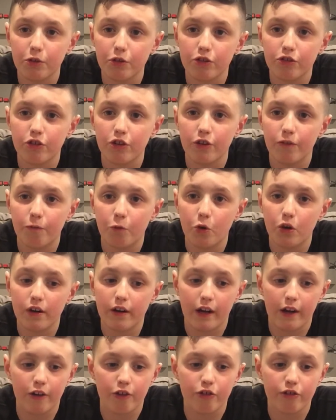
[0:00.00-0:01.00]
losing to the
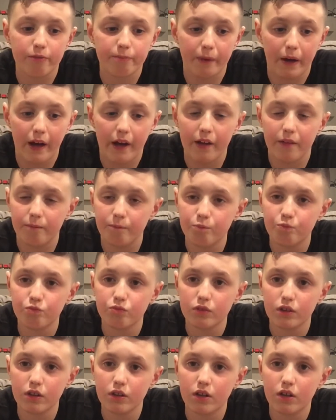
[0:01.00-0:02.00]
49ers by
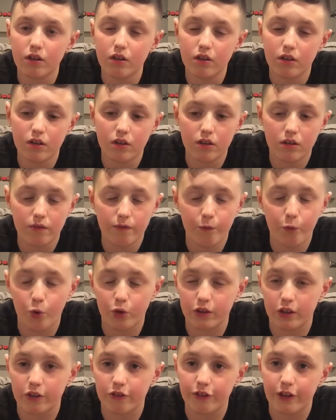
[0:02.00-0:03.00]

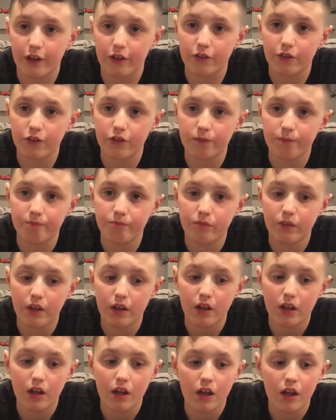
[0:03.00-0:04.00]
four touchdowns.
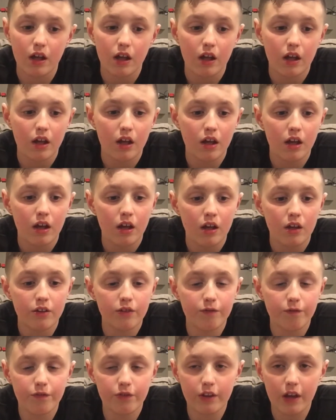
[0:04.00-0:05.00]

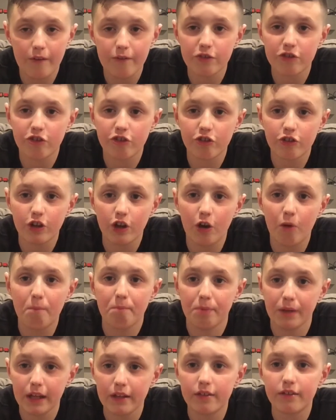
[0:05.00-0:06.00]
San Francisco
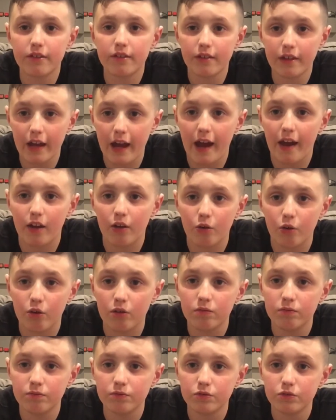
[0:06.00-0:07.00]
beats
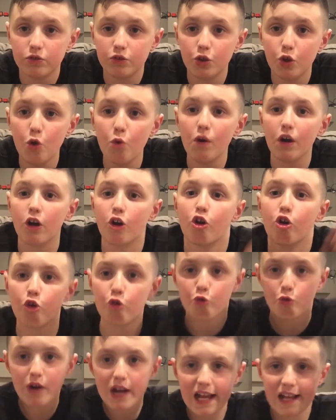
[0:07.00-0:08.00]
Seattle to a
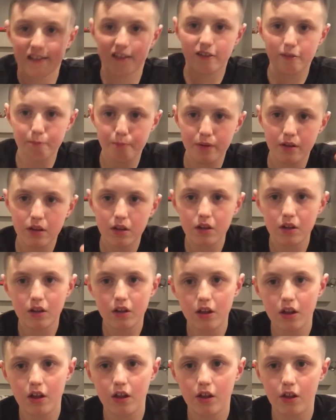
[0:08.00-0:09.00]
crisp
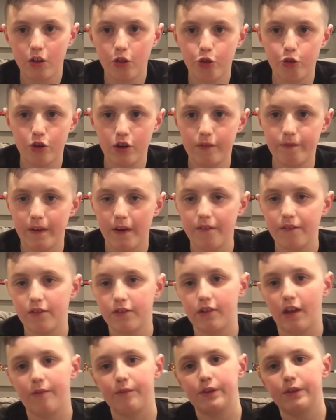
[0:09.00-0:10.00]
35 to
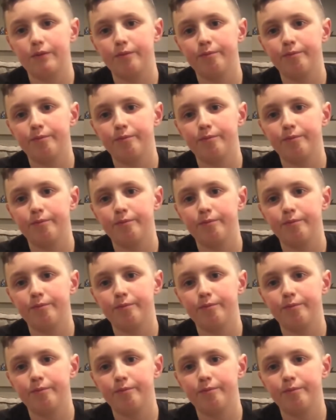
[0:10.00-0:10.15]
7.